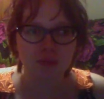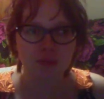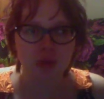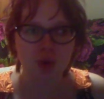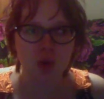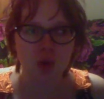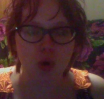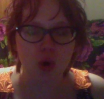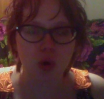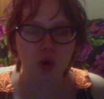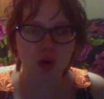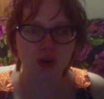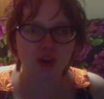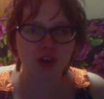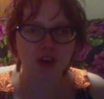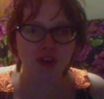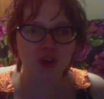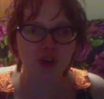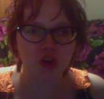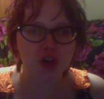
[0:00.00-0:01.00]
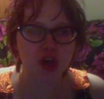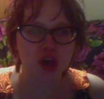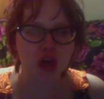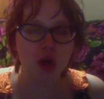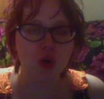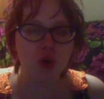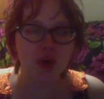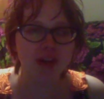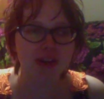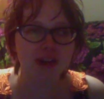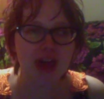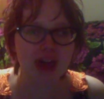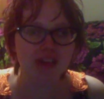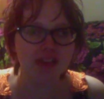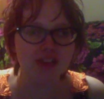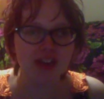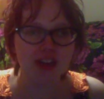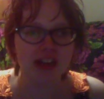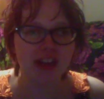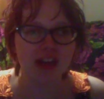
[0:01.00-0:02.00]
or, or to their show and
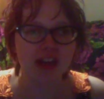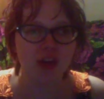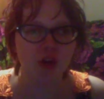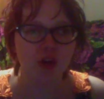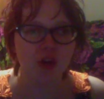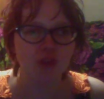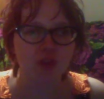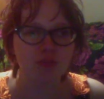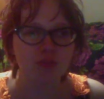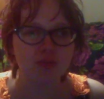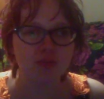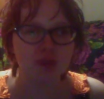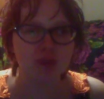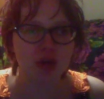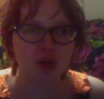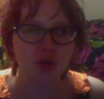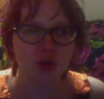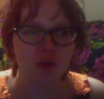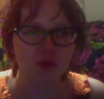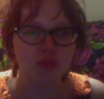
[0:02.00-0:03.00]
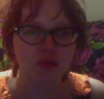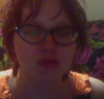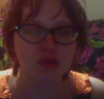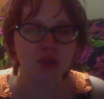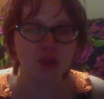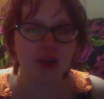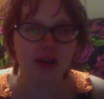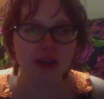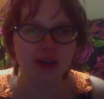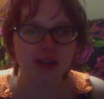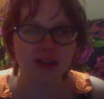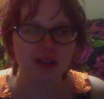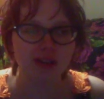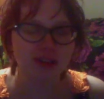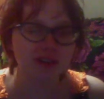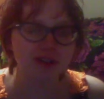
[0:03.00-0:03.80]
can't take care of themselves, like